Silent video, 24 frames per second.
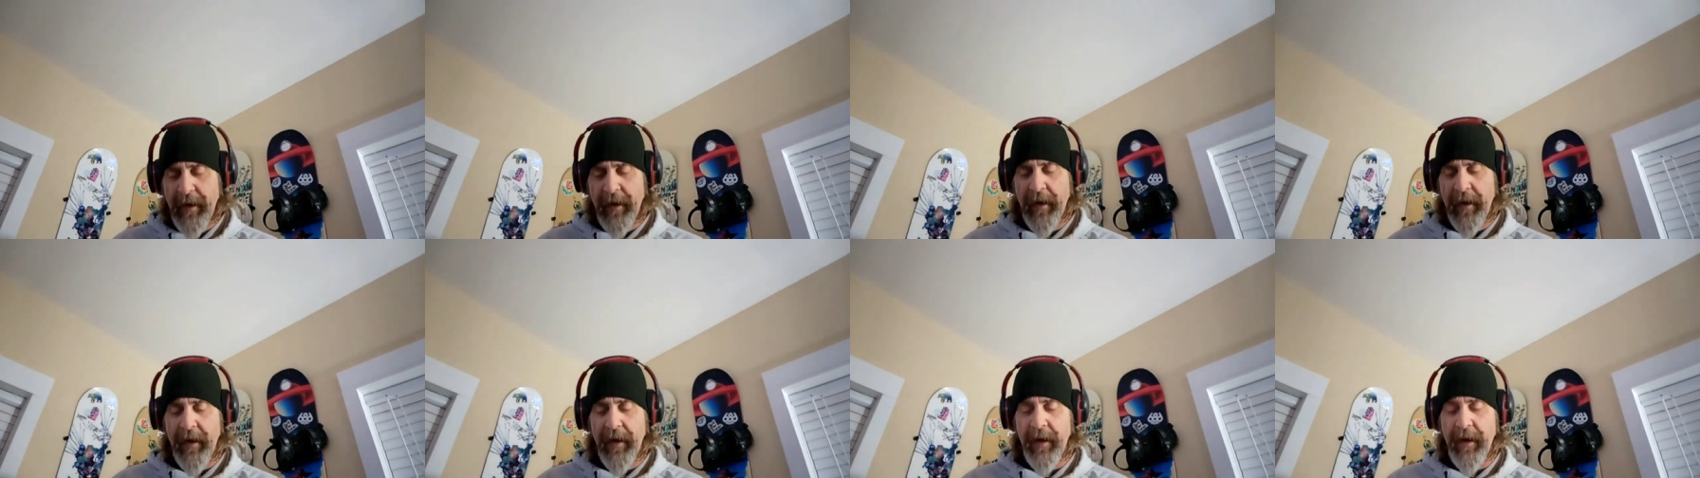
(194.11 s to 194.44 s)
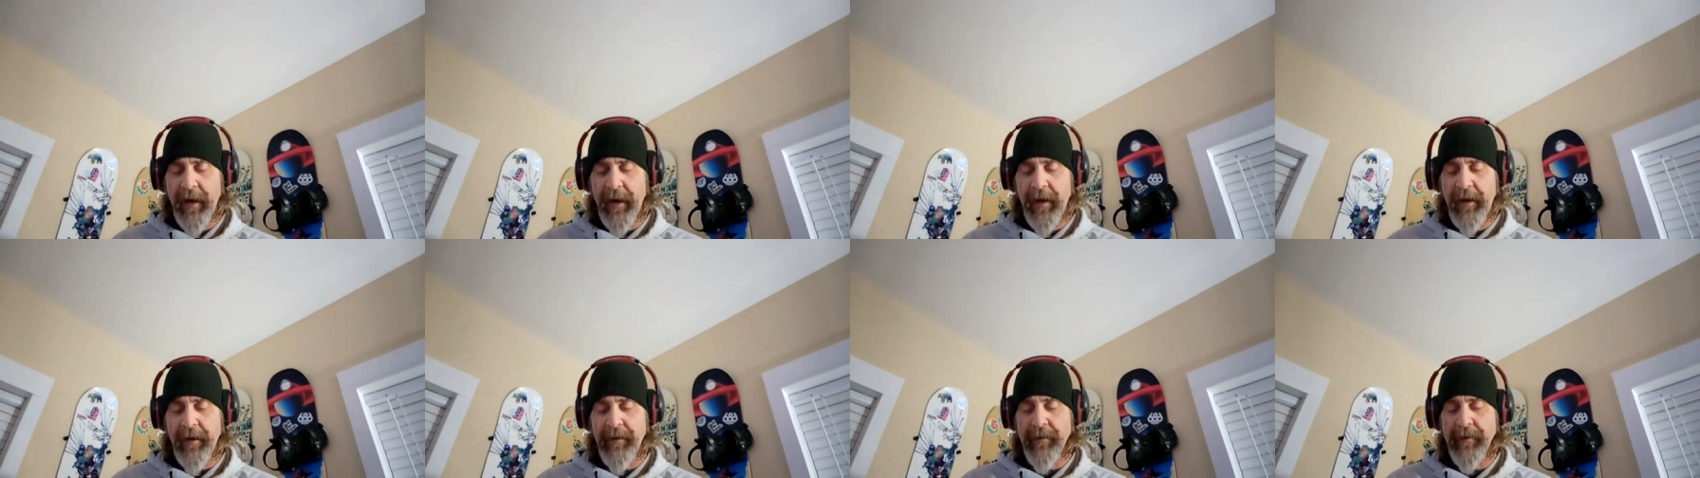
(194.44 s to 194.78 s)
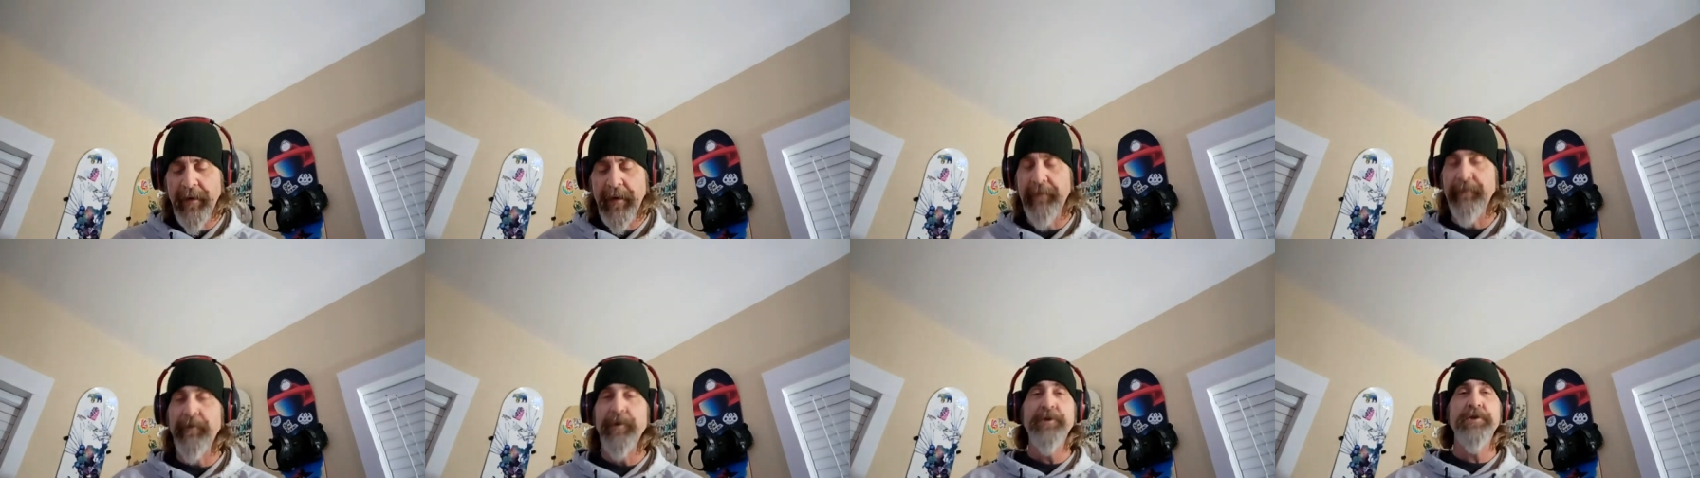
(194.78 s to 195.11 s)

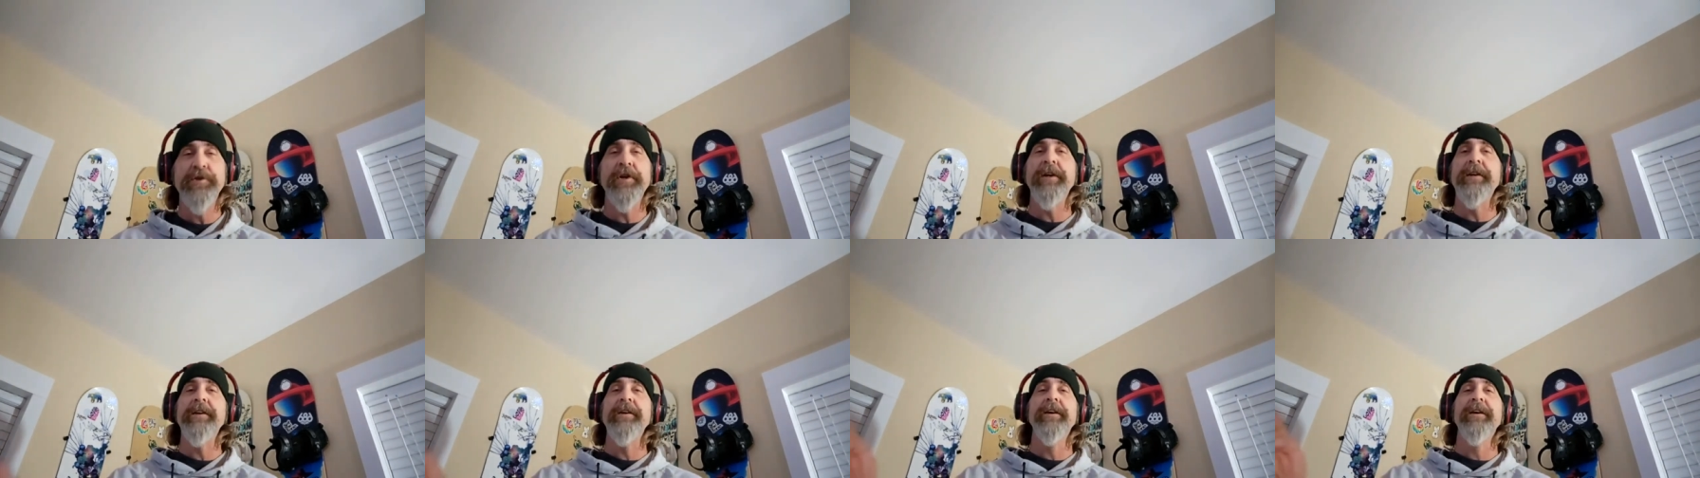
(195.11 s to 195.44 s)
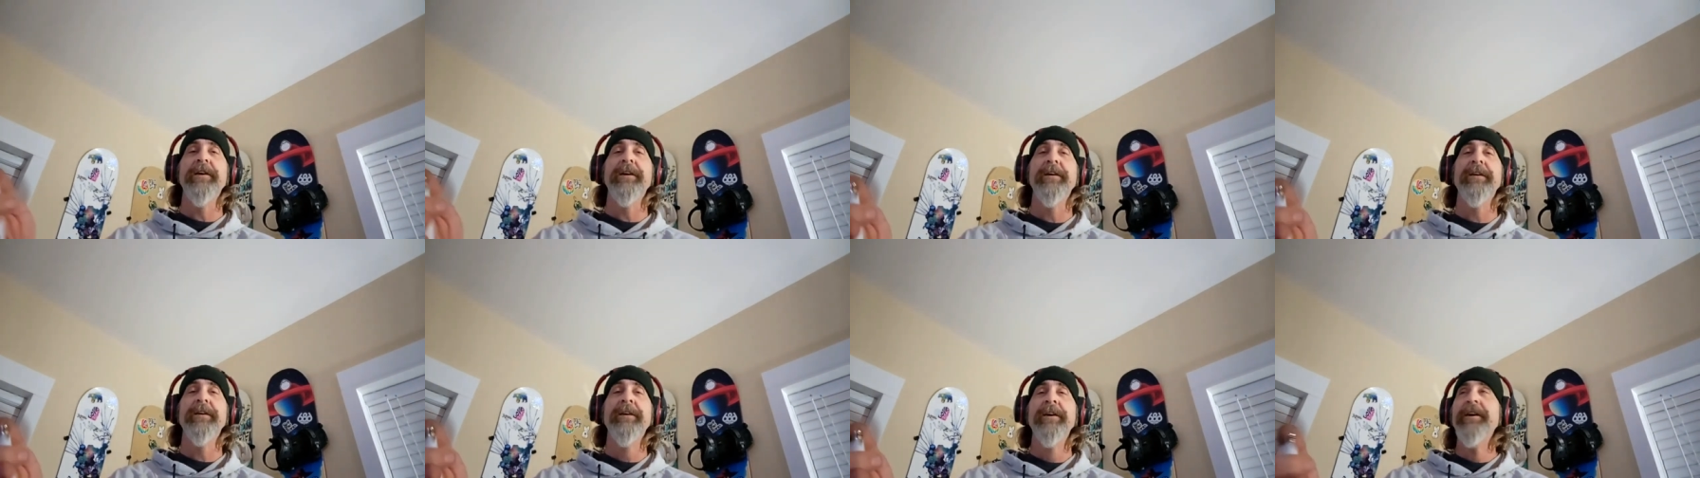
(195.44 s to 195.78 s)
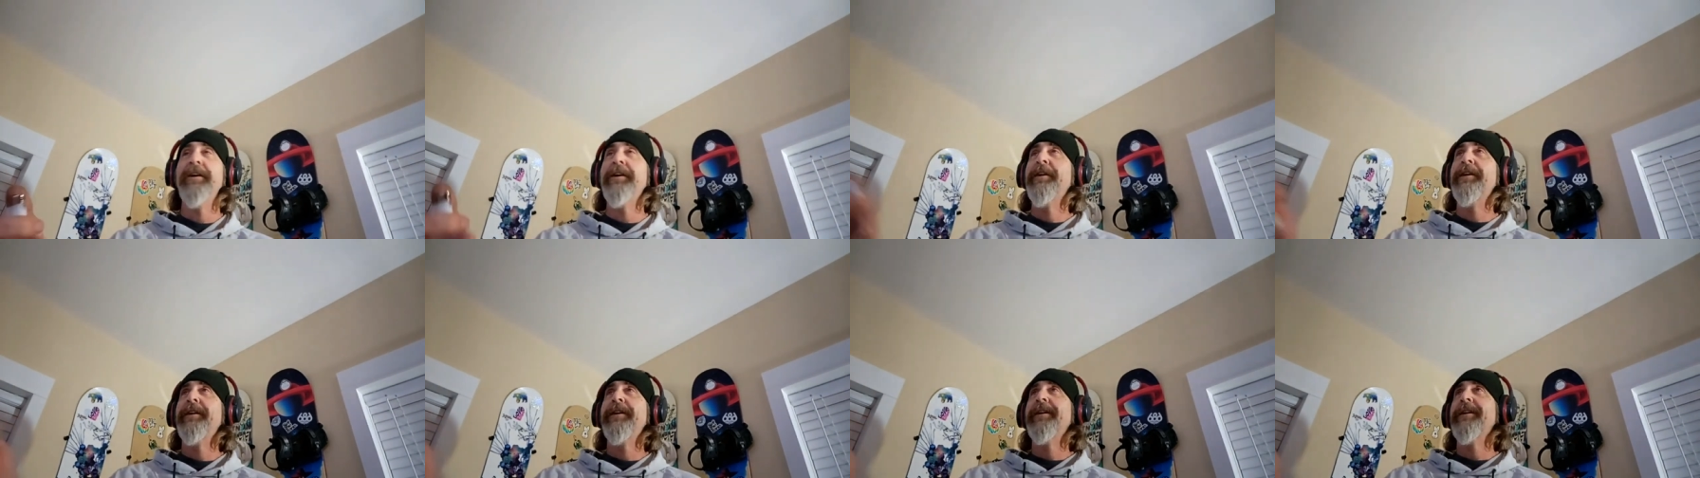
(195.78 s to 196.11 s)
and in Virginia,